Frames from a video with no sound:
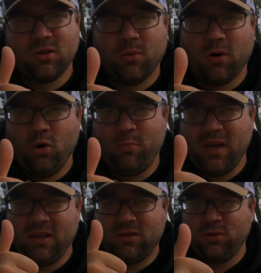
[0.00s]
we're
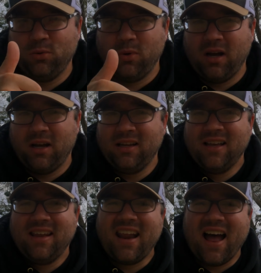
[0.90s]
hoping to
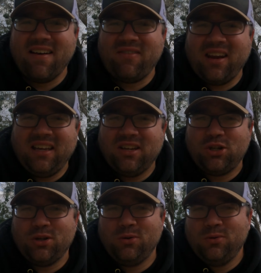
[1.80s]
not have any
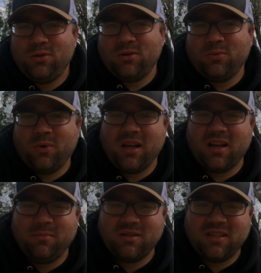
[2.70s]
issues when it
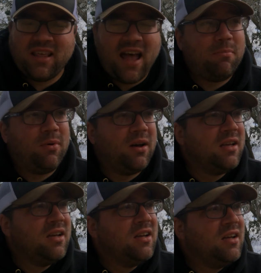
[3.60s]
comes to that. But
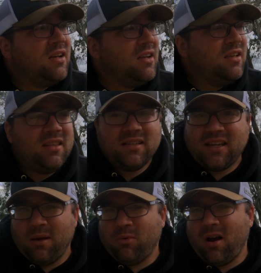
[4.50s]
this
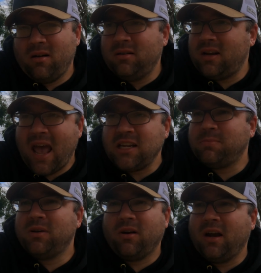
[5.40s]
campground has
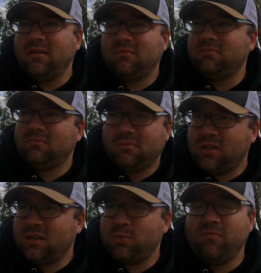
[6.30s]
been great
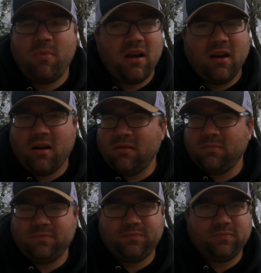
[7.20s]
since we've been here.
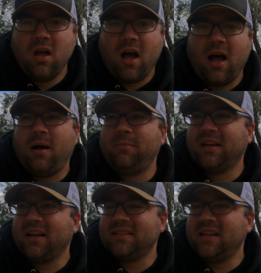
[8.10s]

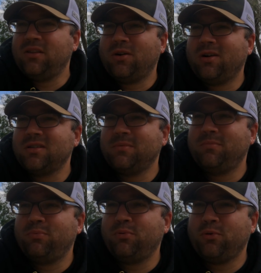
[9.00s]
Like I said, there are some
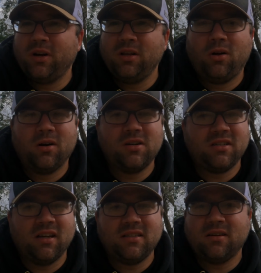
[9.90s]
pretty large
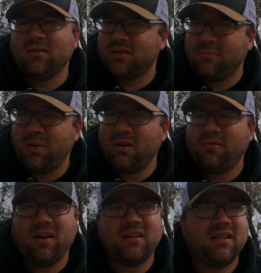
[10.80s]
sites here, some big
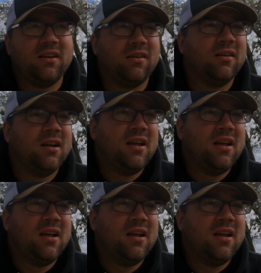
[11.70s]
rigs here,